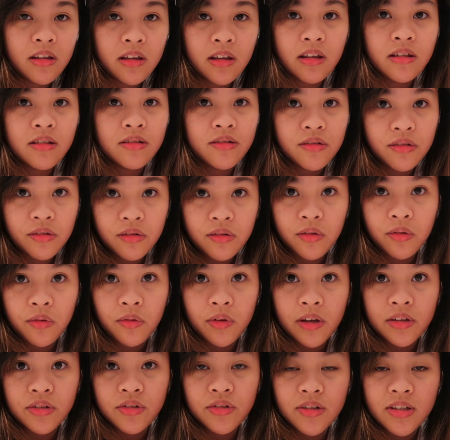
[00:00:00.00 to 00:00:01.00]
as you
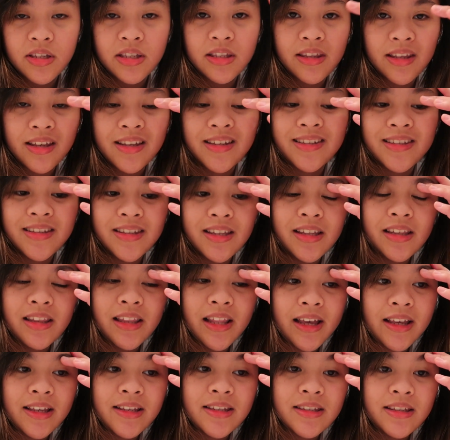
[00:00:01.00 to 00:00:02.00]
know, I just tested
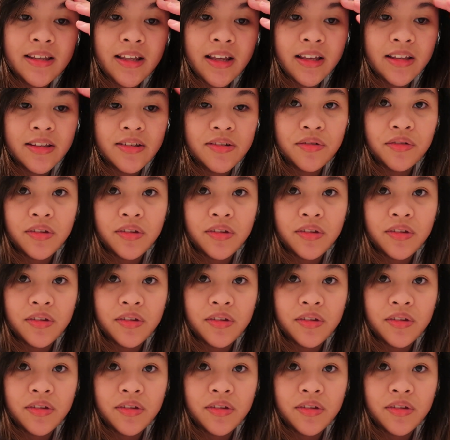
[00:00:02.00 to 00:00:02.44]
last night,